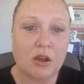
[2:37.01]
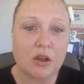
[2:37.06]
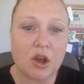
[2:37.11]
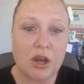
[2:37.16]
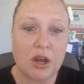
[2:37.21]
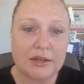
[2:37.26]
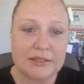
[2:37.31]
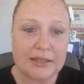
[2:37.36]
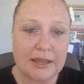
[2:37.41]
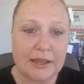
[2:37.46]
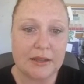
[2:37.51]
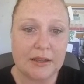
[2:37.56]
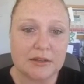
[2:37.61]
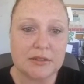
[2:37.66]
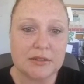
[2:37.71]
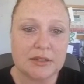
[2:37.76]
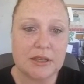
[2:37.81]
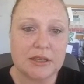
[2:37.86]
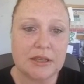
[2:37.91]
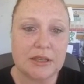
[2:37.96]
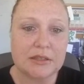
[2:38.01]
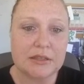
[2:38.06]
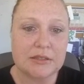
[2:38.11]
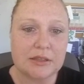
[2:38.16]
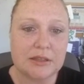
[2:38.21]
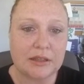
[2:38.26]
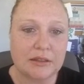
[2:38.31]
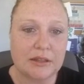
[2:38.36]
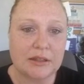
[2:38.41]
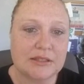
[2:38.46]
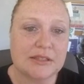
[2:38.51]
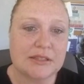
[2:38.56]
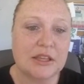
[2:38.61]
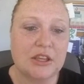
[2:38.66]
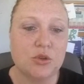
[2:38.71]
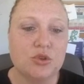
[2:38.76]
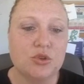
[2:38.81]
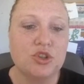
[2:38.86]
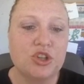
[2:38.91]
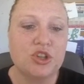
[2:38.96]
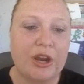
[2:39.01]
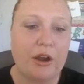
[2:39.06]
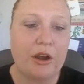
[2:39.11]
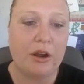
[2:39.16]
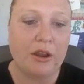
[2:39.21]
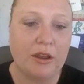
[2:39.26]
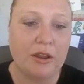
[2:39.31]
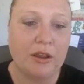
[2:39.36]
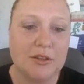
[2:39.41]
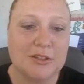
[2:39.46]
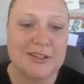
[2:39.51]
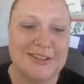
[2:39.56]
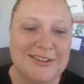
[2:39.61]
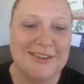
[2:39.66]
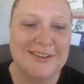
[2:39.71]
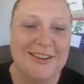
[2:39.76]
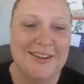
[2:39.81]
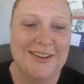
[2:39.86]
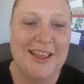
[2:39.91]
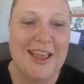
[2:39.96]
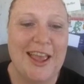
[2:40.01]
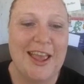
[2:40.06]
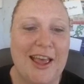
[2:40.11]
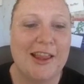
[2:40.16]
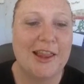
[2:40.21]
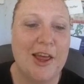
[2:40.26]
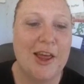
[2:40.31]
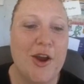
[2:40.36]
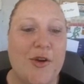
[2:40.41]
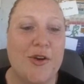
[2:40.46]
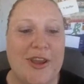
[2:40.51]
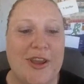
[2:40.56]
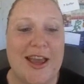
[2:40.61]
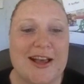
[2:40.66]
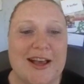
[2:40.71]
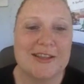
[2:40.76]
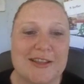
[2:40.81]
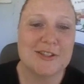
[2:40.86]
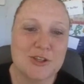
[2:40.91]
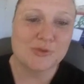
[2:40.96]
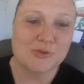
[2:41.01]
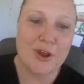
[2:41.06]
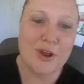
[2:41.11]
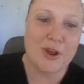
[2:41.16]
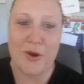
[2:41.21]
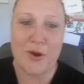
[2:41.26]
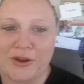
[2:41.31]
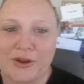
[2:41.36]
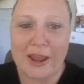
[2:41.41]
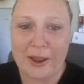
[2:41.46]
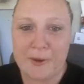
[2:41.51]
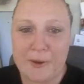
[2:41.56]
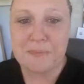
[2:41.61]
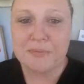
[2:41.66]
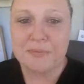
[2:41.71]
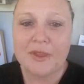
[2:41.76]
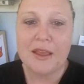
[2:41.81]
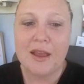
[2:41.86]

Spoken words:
content is like, let's say you share it. Hello. Yes, you know. Okay.